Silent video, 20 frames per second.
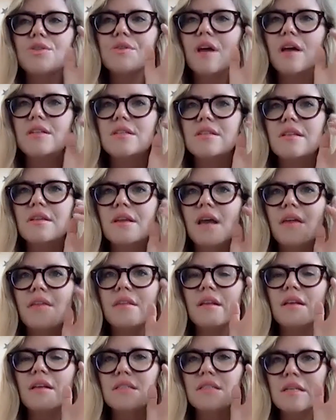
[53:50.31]
do that. I
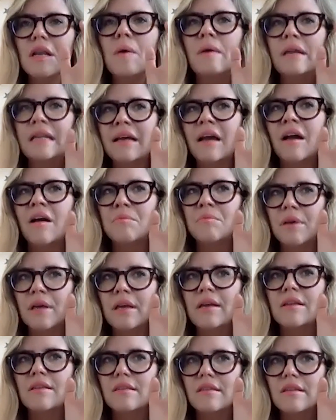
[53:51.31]
think that's slowing down
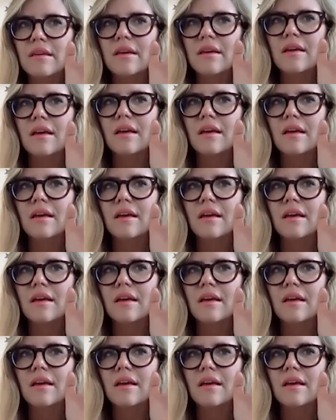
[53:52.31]
bit.